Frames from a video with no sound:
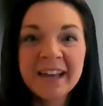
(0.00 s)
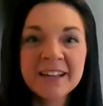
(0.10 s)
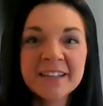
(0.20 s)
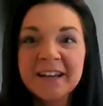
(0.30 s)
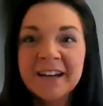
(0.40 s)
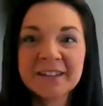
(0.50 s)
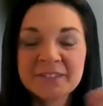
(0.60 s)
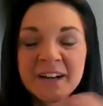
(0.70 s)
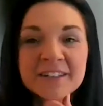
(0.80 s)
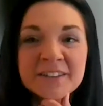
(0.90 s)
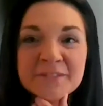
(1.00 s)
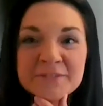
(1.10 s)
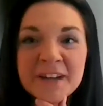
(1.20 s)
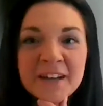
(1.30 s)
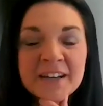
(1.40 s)
Katie and I have kind of
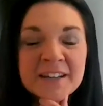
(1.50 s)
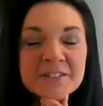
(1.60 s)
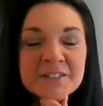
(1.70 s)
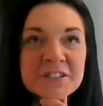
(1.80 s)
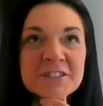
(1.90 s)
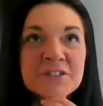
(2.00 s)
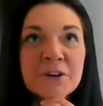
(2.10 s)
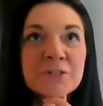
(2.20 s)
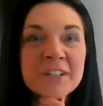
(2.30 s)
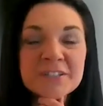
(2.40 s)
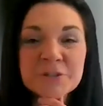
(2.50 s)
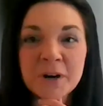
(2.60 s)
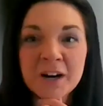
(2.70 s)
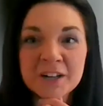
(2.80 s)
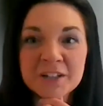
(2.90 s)
just dove into
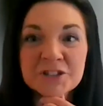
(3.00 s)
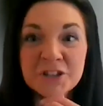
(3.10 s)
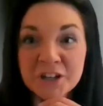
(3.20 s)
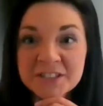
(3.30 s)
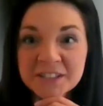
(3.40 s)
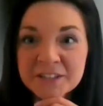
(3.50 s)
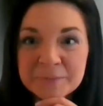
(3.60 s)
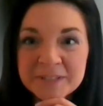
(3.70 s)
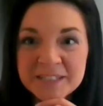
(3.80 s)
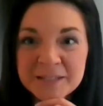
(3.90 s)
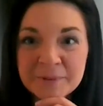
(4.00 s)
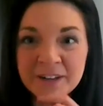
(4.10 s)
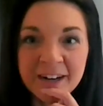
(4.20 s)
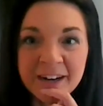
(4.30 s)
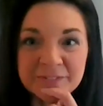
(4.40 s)
our charts a little bit
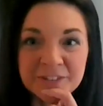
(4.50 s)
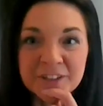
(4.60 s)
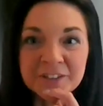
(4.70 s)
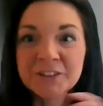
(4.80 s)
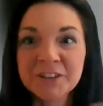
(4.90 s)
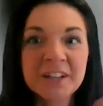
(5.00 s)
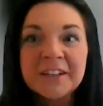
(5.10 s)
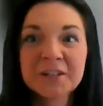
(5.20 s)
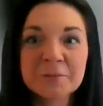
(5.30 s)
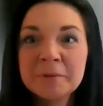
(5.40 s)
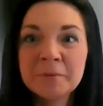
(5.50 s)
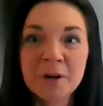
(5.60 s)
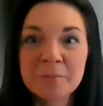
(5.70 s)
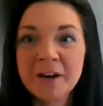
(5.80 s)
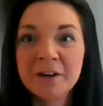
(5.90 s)
deeper after learning a little bit
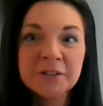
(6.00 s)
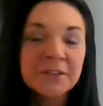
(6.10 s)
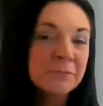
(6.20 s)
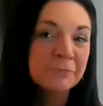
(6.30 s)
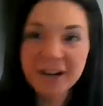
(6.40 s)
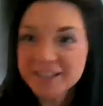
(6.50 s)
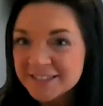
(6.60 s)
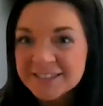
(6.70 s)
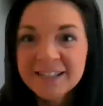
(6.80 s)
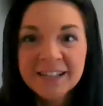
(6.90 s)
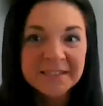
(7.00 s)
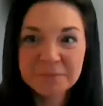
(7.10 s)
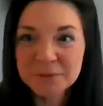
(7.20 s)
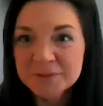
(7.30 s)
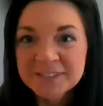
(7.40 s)
more about rising signs
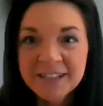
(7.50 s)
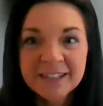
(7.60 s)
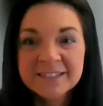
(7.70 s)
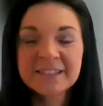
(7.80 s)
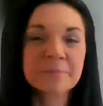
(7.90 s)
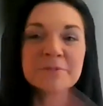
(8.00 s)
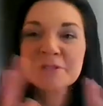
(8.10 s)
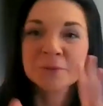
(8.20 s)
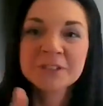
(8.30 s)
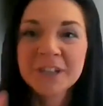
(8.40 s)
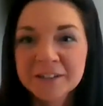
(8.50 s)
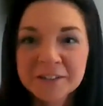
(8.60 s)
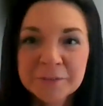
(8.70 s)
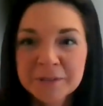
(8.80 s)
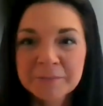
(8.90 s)
and moon signs. And I'm sure we'll talk a
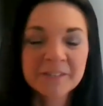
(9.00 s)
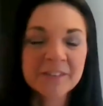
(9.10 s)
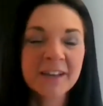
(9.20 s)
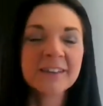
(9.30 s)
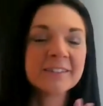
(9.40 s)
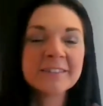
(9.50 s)
little bit about that